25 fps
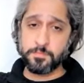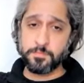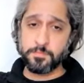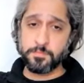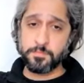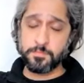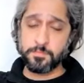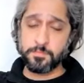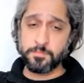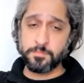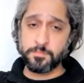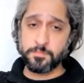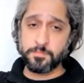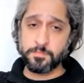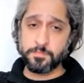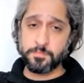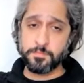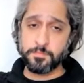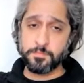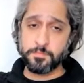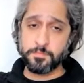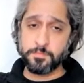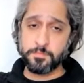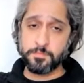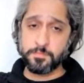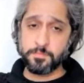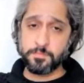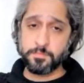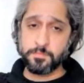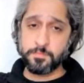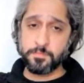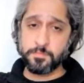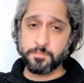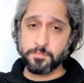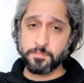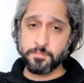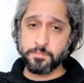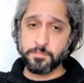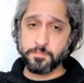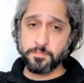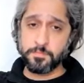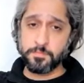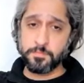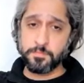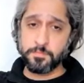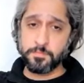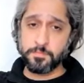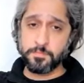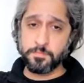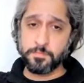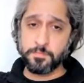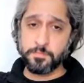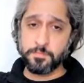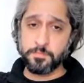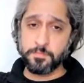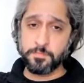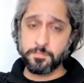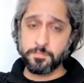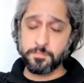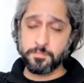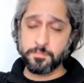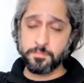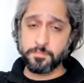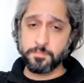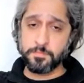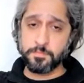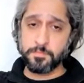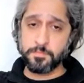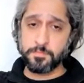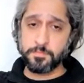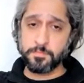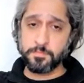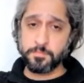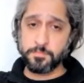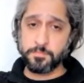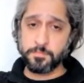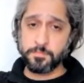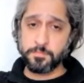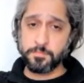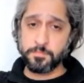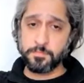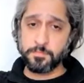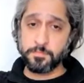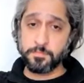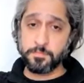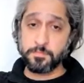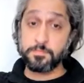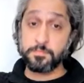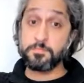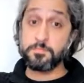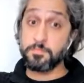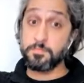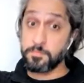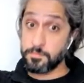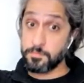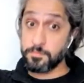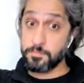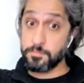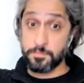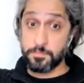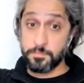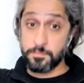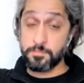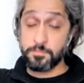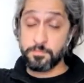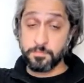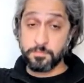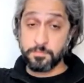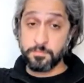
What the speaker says: [no speech]